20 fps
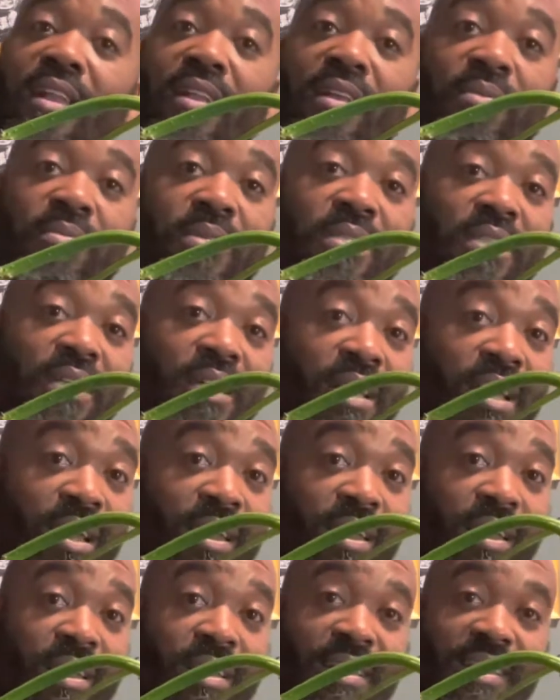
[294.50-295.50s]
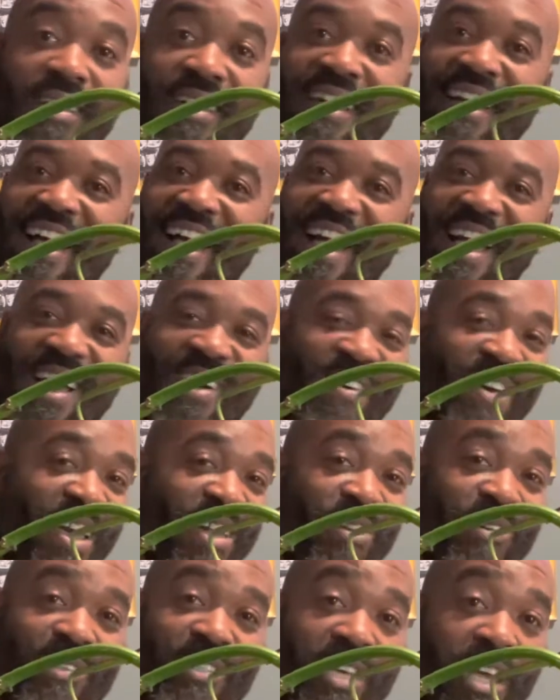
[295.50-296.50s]
it was a cutting.
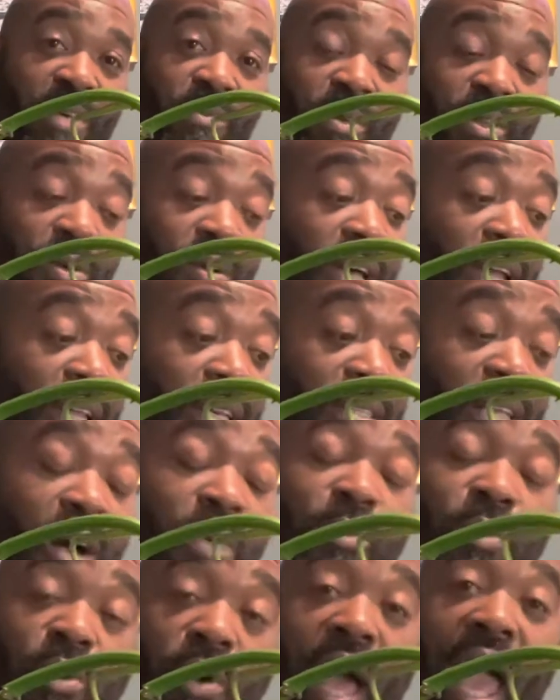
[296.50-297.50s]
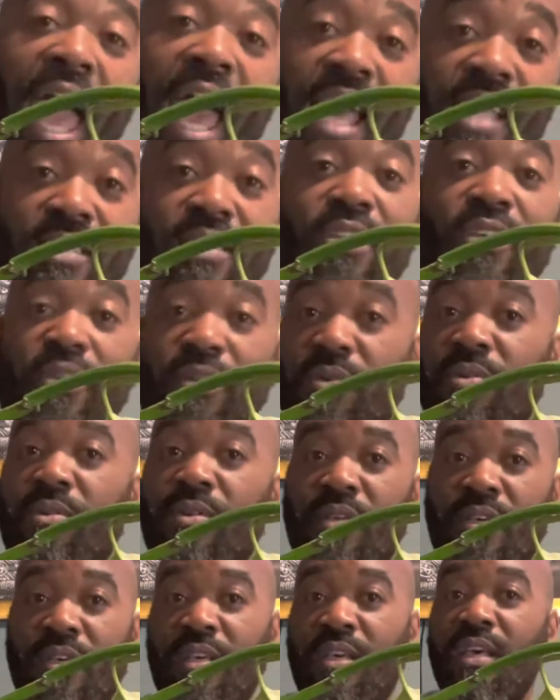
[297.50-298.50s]
No shame, no cuttings. I will ask you
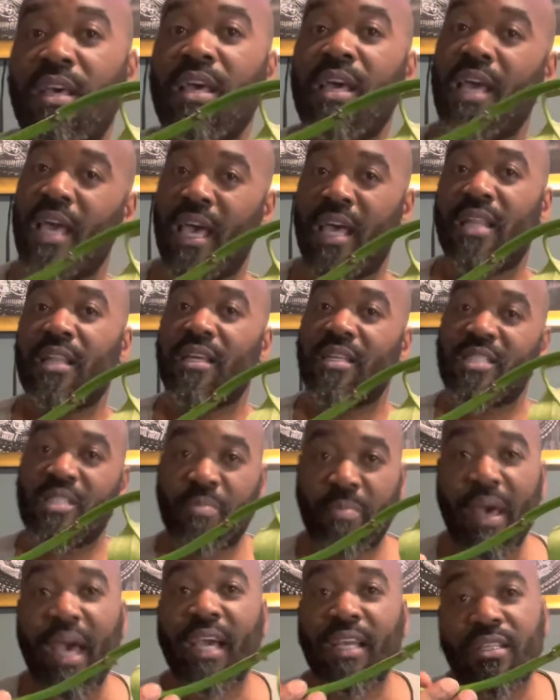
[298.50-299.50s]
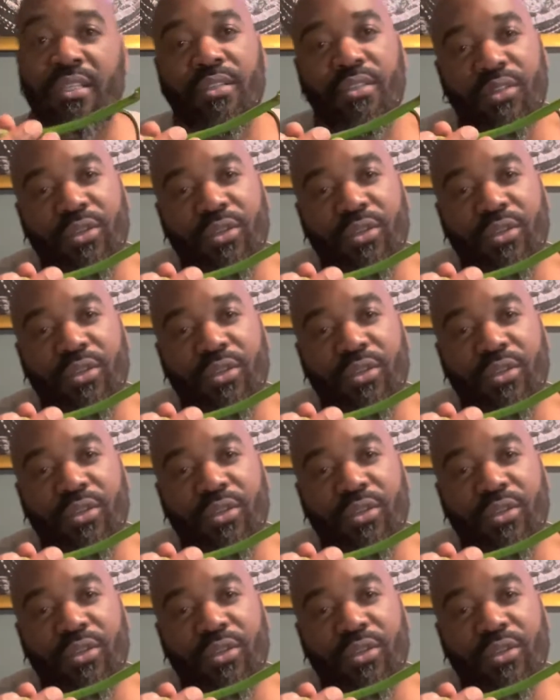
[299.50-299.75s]
and expect to